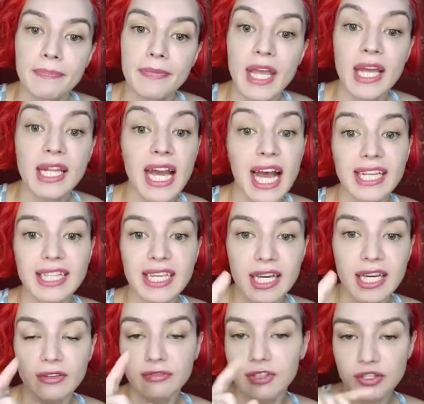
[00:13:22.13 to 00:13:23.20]
Then at the
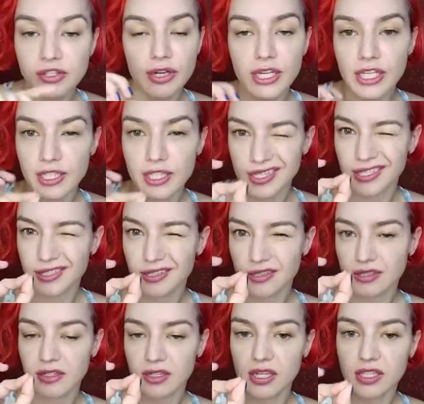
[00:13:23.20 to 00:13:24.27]
end of the story,
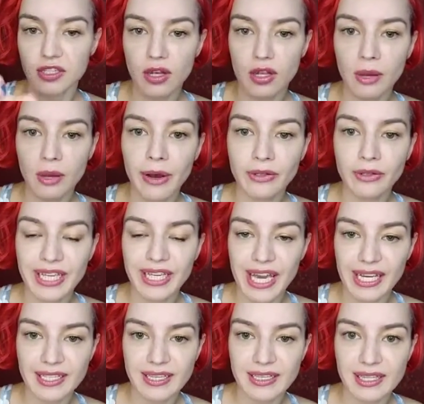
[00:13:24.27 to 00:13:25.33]
it's all about the
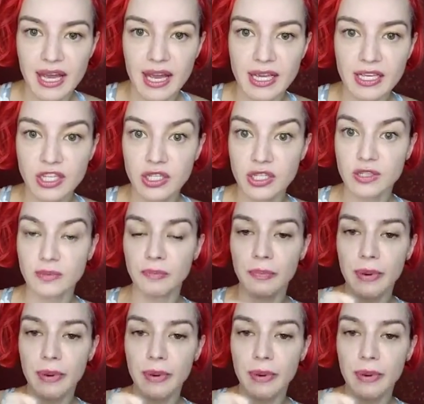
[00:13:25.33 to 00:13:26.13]
exercise.